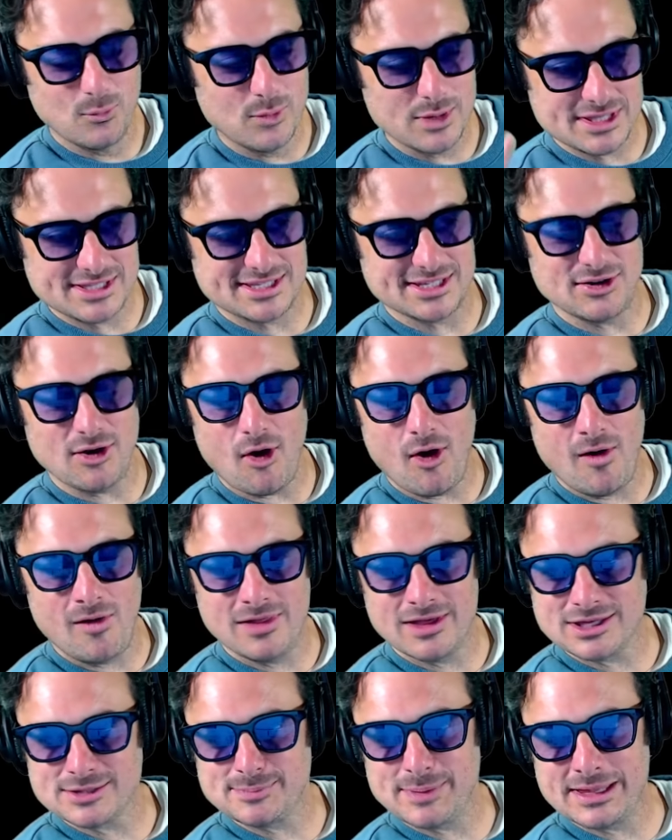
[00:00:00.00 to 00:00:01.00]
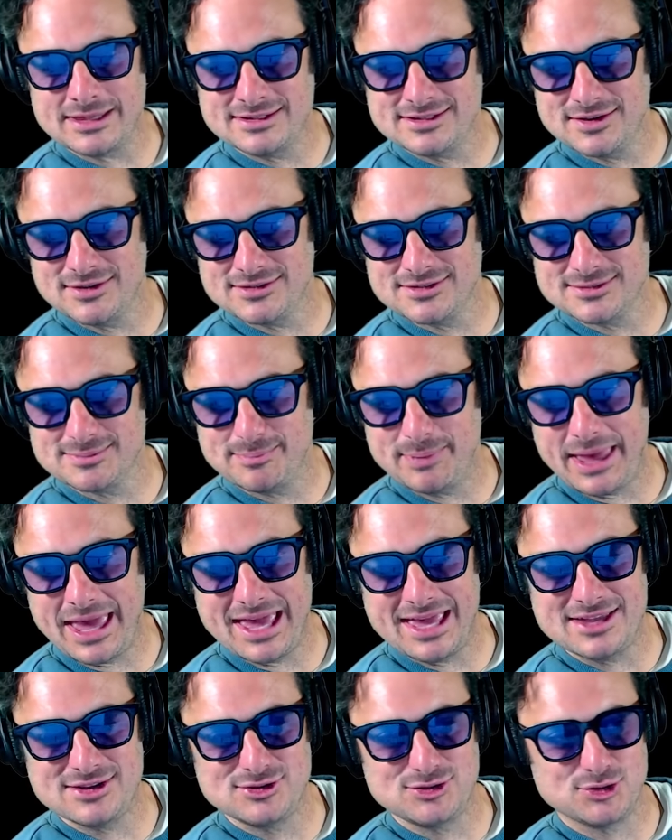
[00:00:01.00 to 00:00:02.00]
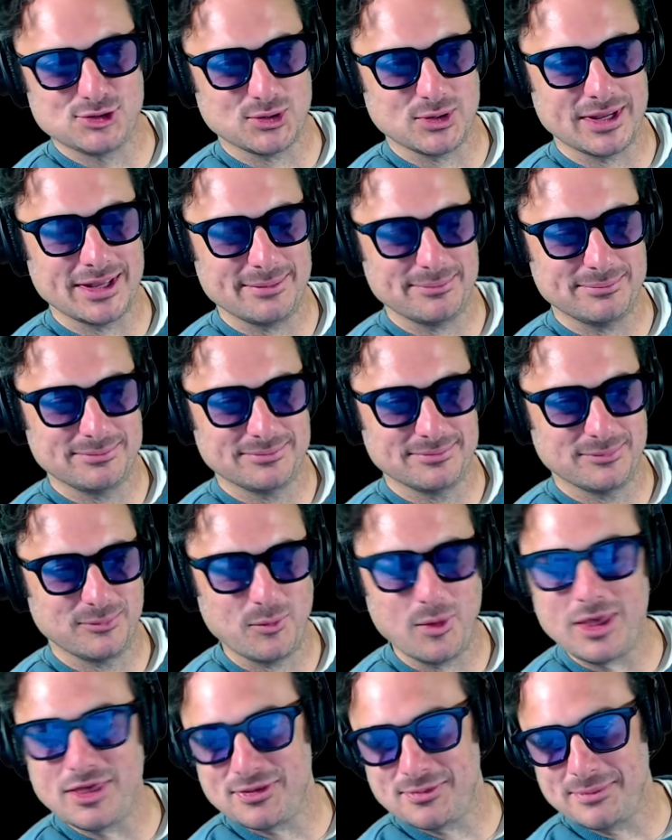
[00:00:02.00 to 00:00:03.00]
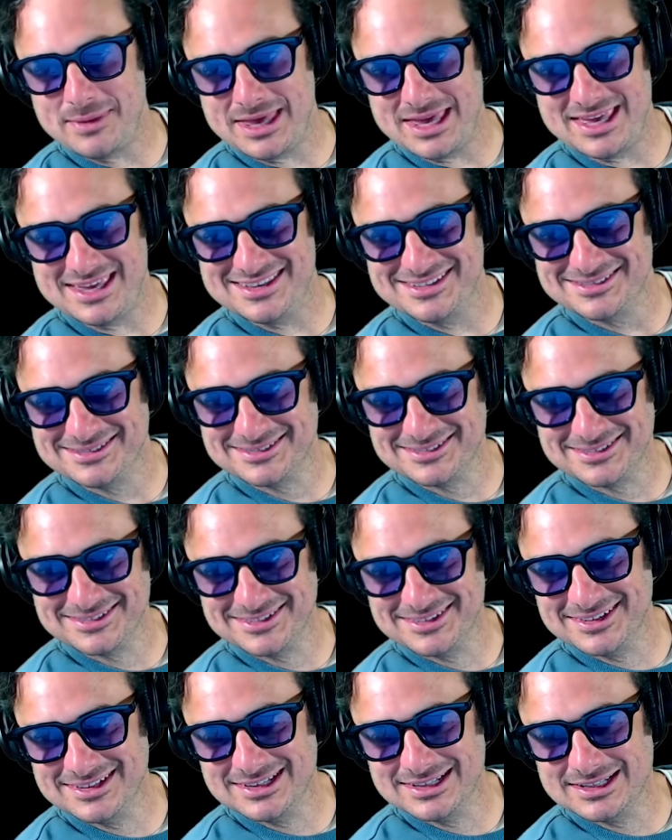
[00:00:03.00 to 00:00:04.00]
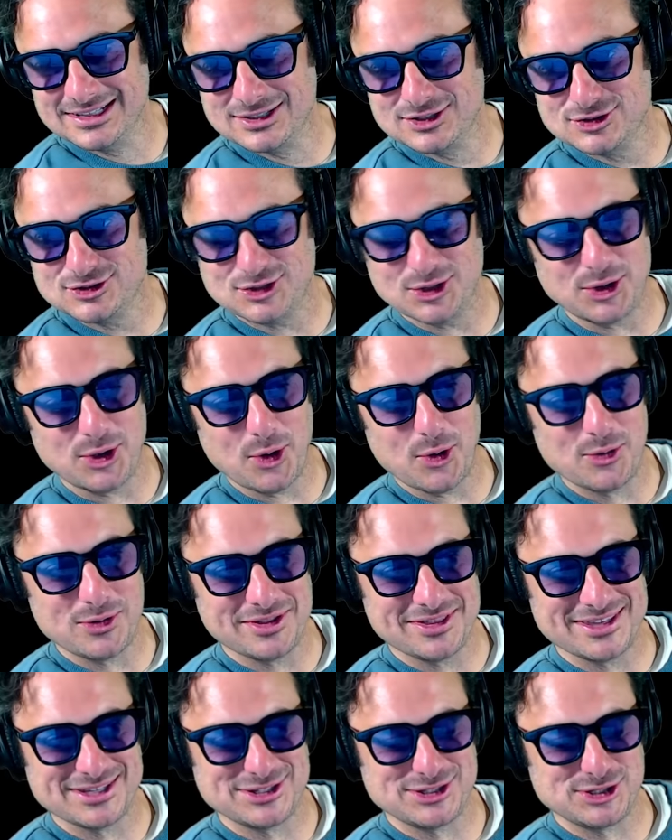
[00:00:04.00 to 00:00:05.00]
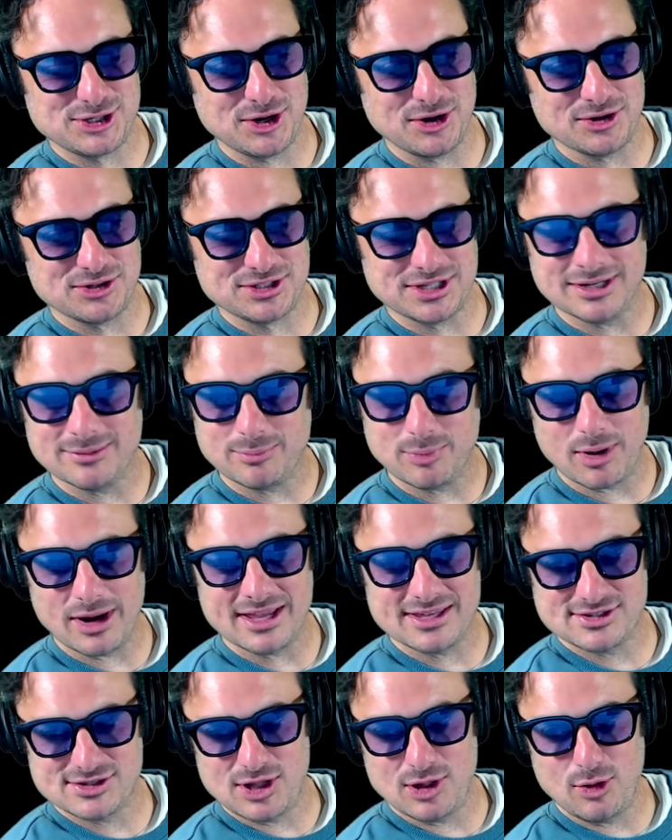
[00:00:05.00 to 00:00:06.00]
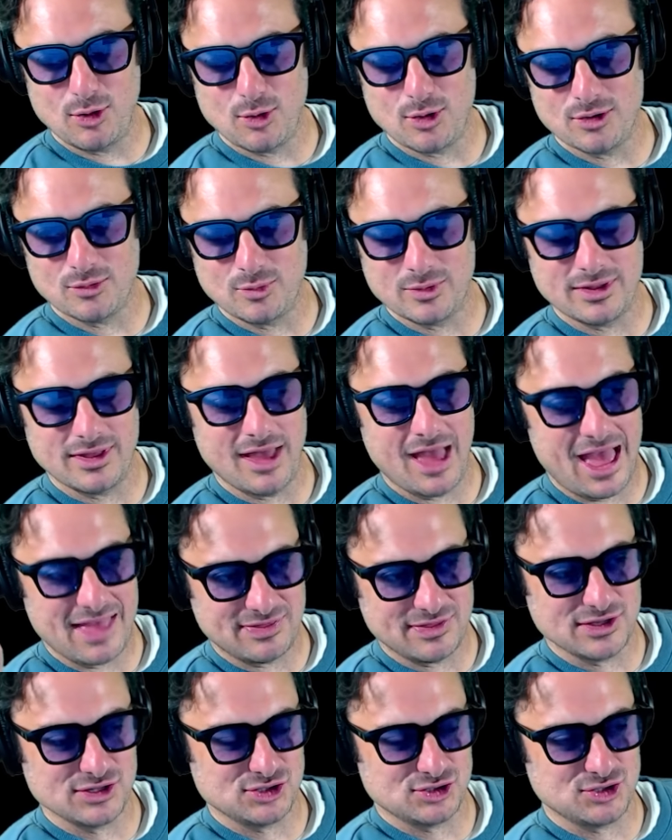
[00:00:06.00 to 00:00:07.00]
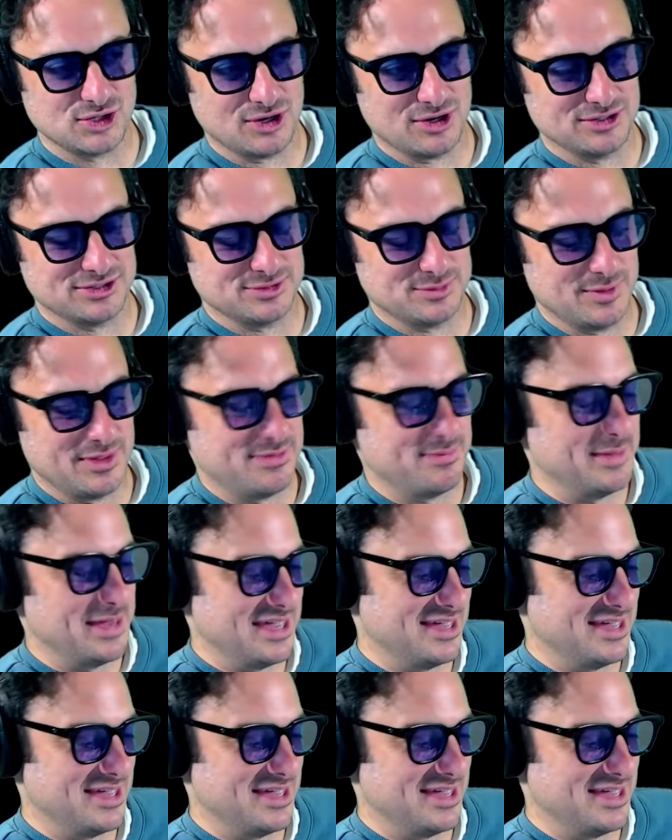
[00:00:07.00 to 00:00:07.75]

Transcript: wins an all expenses paid trip with me to go to this church and praise the Lord at this church with